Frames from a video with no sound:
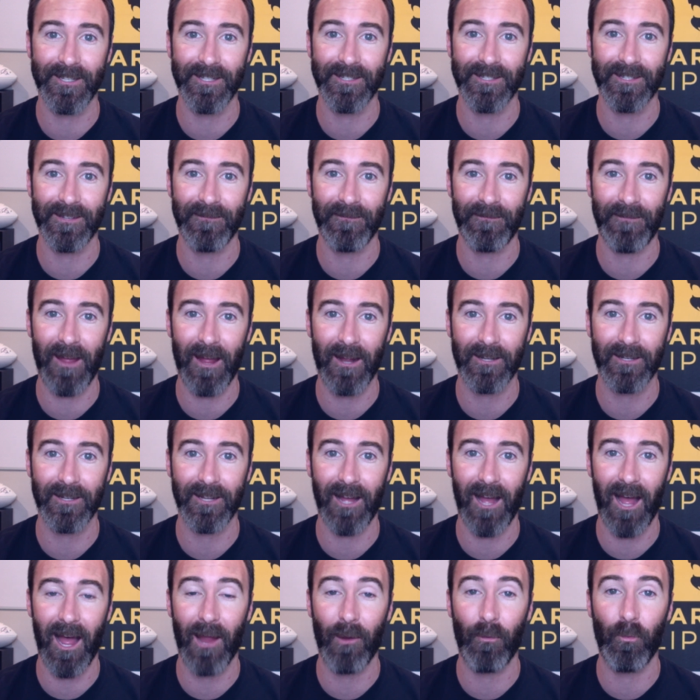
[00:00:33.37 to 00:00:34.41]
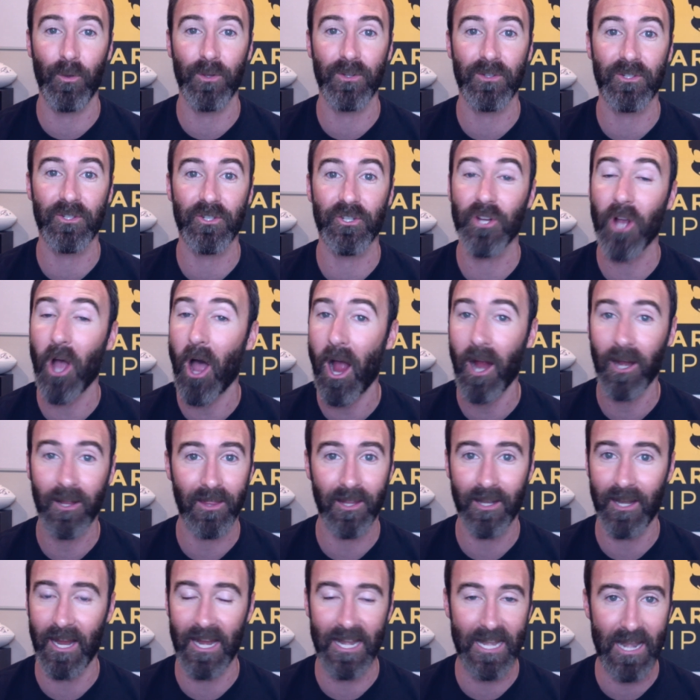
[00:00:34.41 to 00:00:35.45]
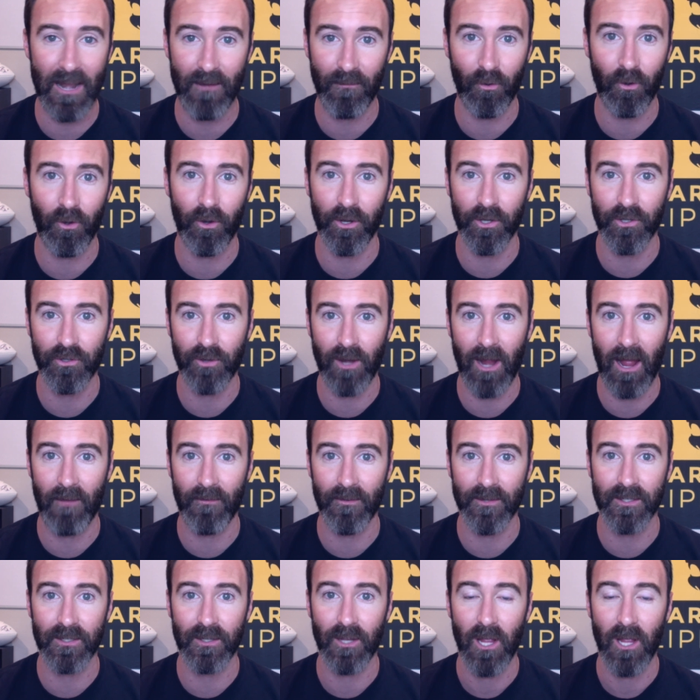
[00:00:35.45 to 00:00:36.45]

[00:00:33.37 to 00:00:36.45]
In fact, I was shocked that I had never heard of Travis